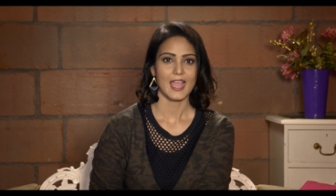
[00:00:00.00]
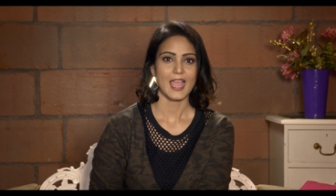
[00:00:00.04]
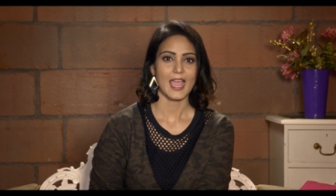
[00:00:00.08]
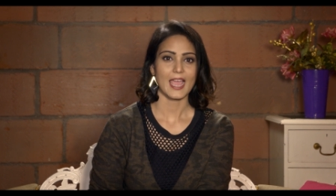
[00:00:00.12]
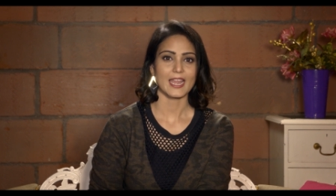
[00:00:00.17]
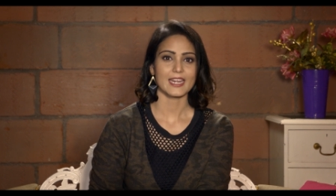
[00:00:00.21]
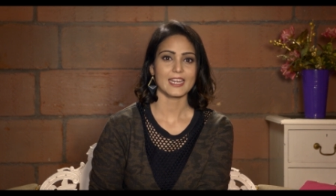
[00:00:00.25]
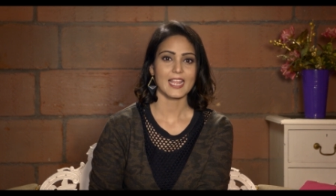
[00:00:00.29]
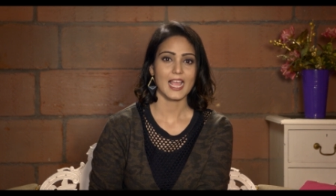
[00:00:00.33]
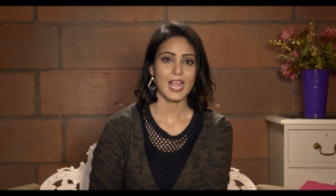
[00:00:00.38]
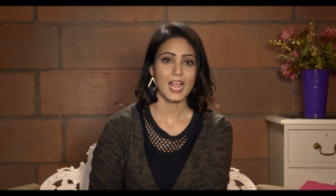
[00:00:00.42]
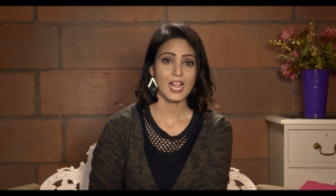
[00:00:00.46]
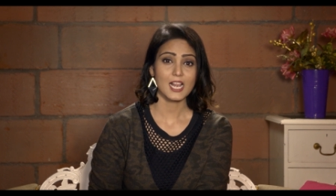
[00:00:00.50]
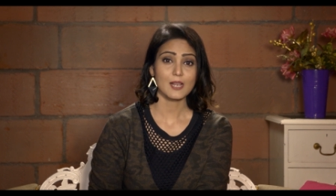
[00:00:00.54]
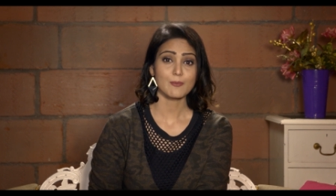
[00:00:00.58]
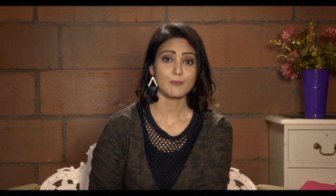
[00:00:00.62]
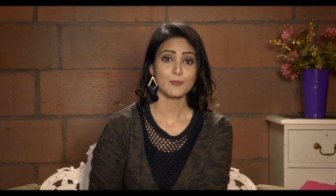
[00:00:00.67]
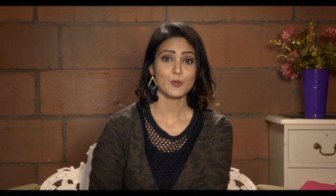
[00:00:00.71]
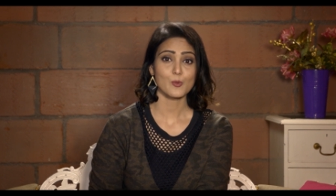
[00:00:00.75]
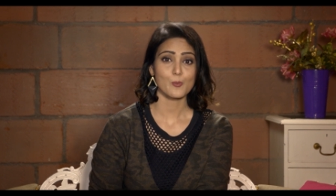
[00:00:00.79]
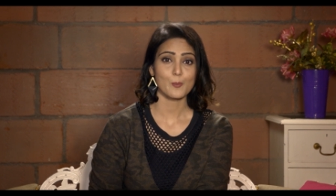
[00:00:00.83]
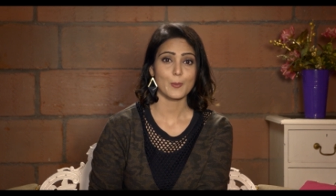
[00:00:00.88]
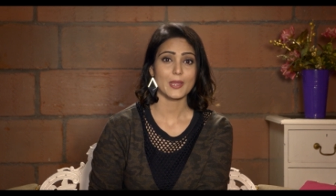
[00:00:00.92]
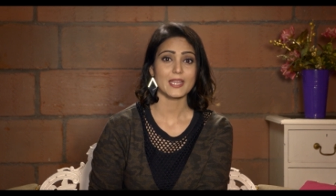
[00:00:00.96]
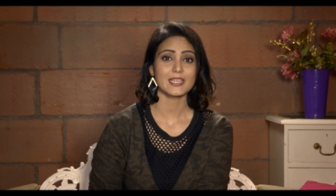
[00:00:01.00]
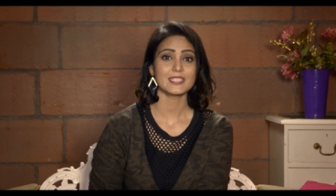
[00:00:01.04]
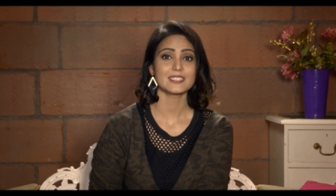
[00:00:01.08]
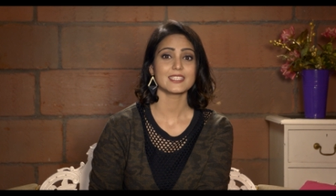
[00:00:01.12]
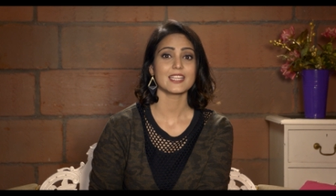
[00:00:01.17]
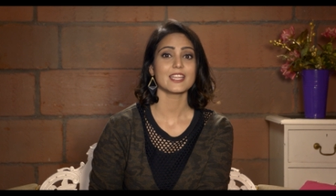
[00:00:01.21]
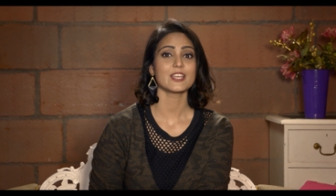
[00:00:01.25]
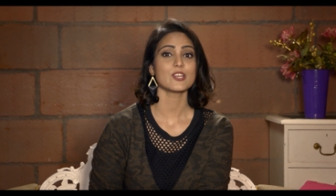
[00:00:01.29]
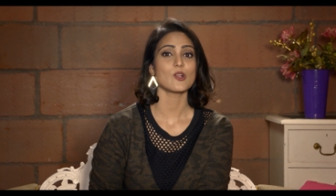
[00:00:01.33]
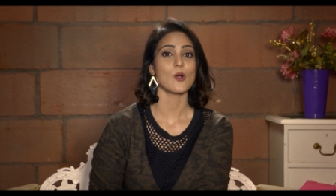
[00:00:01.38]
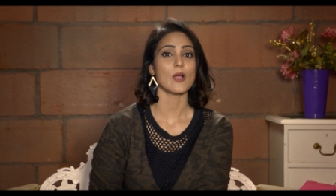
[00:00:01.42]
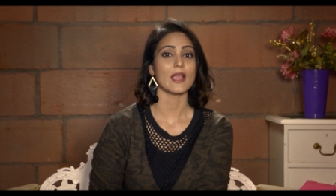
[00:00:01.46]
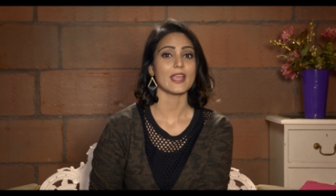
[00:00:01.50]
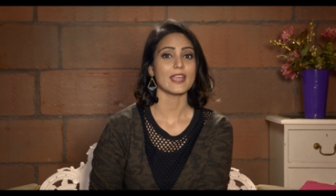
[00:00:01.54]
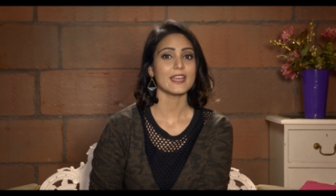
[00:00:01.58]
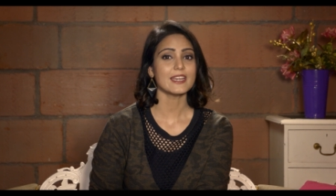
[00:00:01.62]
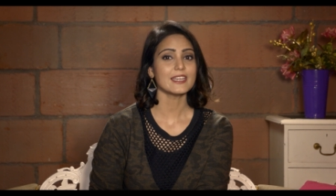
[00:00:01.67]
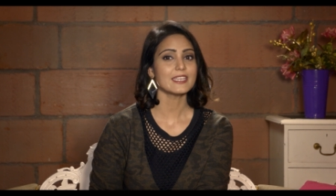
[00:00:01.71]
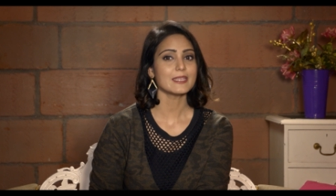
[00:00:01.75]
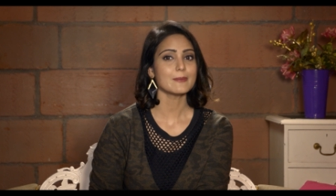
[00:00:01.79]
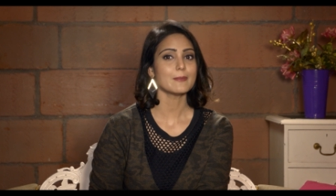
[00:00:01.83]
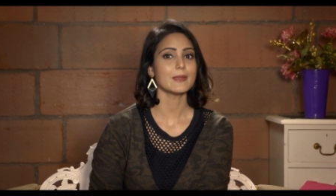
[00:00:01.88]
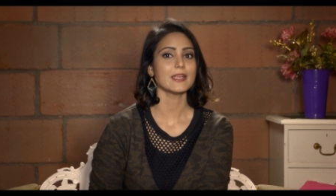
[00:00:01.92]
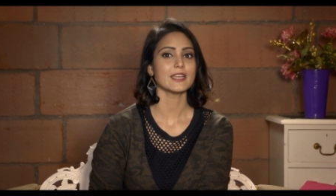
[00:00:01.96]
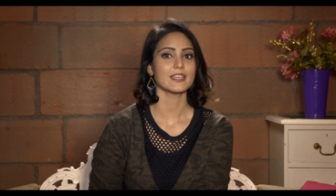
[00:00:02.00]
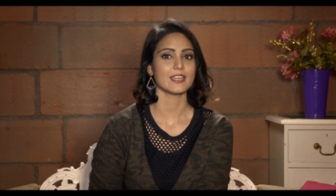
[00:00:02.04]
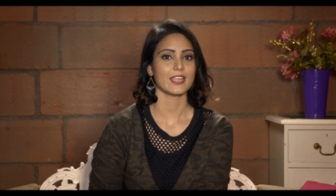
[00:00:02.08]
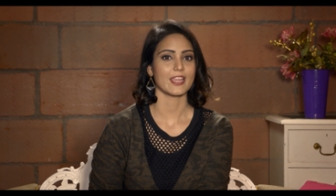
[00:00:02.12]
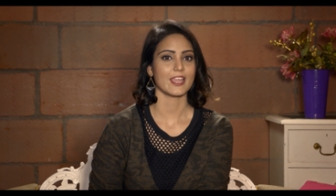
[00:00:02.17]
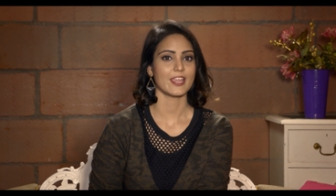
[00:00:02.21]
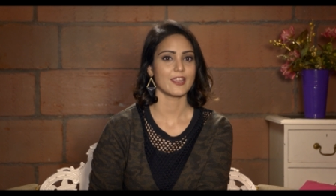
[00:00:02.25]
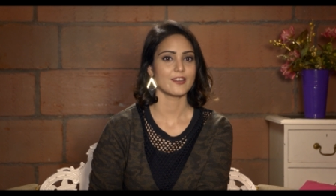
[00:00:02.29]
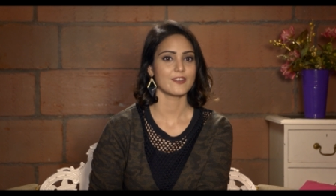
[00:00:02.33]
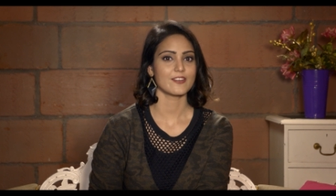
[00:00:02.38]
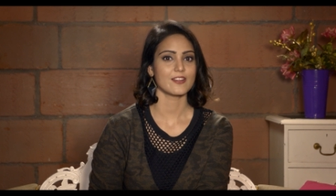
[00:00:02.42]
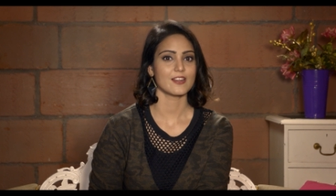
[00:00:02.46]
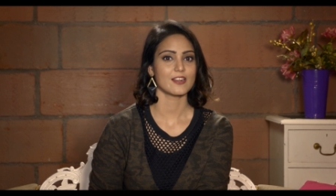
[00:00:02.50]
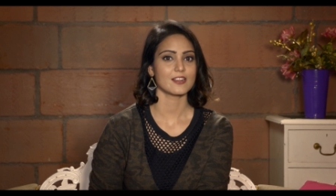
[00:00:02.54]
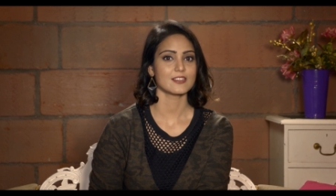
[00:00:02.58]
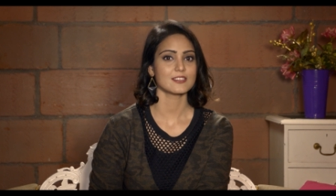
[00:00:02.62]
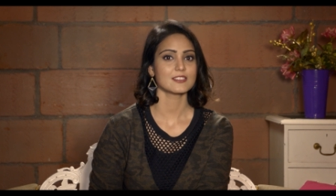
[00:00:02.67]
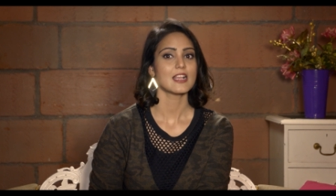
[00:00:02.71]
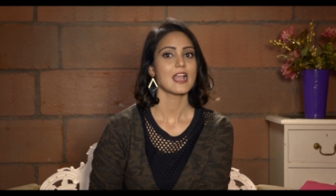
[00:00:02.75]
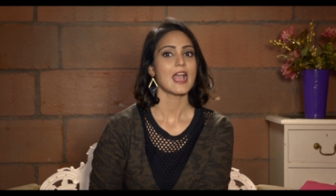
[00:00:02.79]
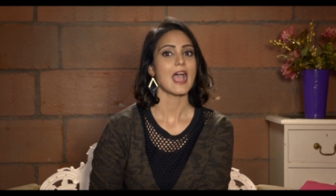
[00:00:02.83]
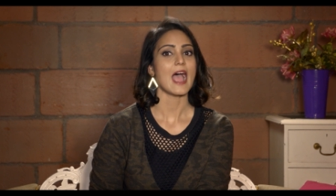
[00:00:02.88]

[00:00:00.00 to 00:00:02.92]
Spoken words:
and help you maintain your intimate areas